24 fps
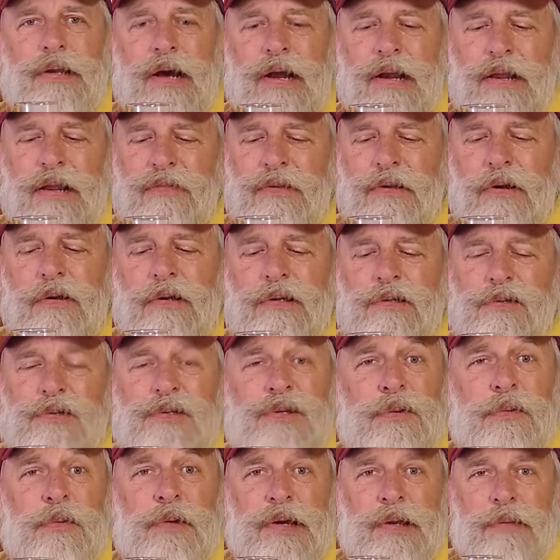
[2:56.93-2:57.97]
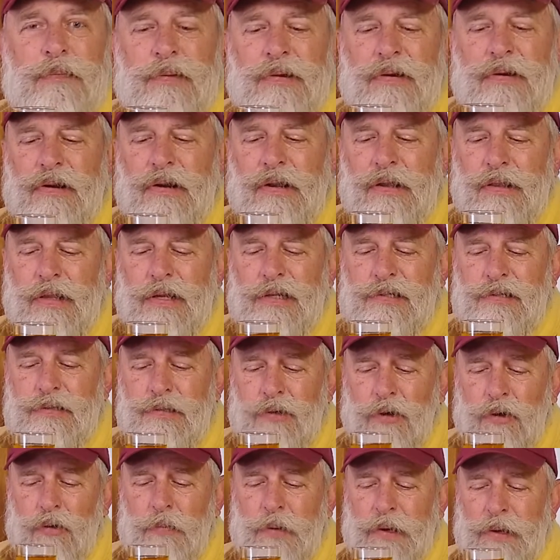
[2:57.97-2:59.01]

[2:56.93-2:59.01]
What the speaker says: not even know this was a wheat beer unless you told